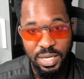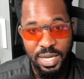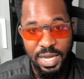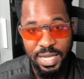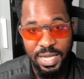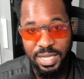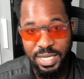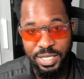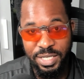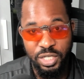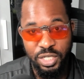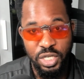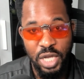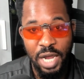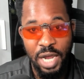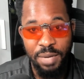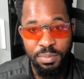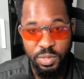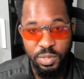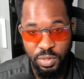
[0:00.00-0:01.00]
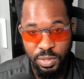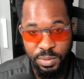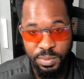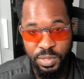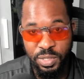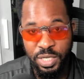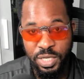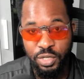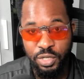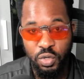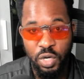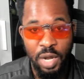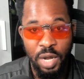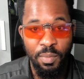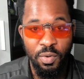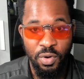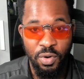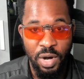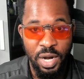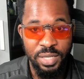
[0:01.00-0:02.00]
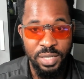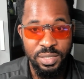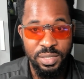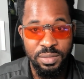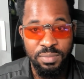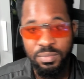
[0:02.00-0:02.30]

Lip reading: in these job descriptions that you come across.